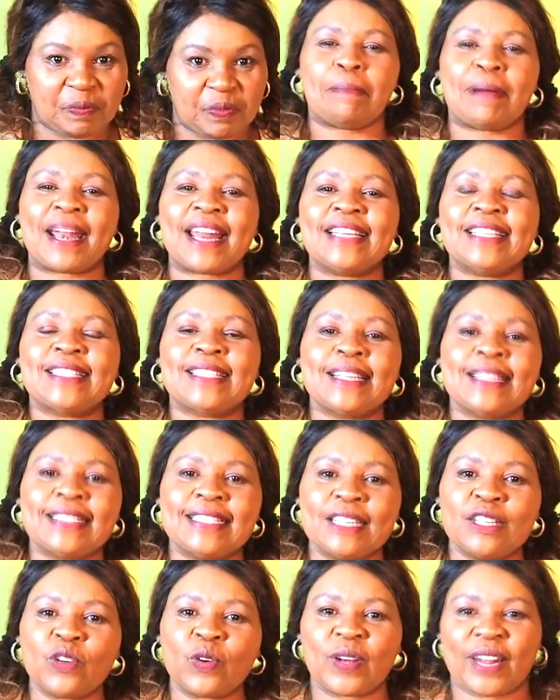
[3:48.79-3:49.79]
But I still
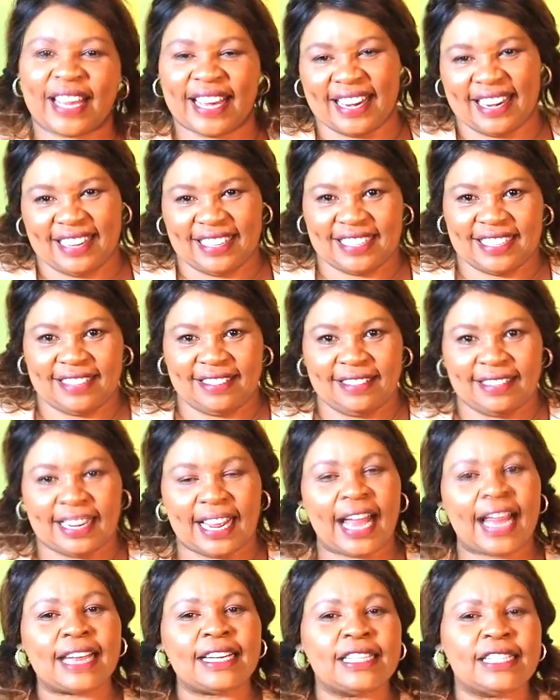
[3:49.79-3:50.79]
did not get it
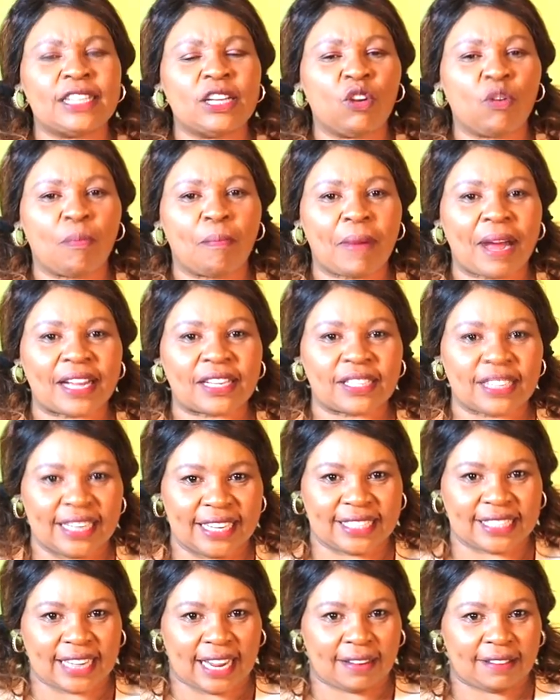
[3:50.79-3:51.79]
until much
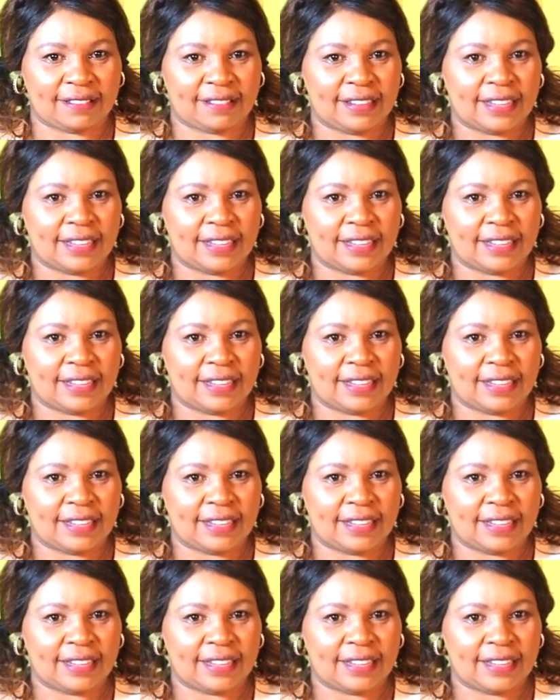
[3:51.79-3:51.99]
later.